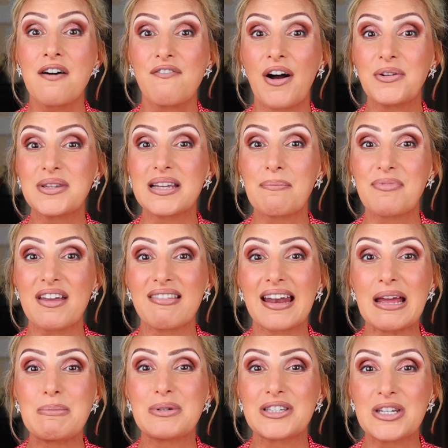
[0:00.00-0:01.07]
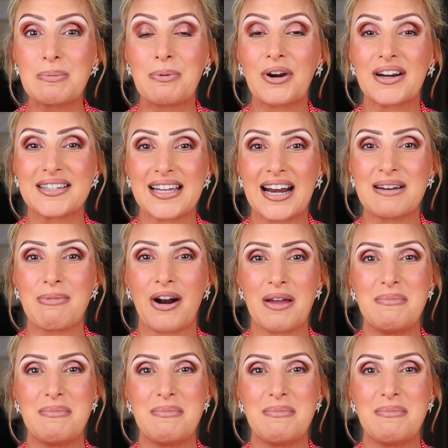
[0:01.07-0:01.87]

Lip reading: found something that I'm super excited about.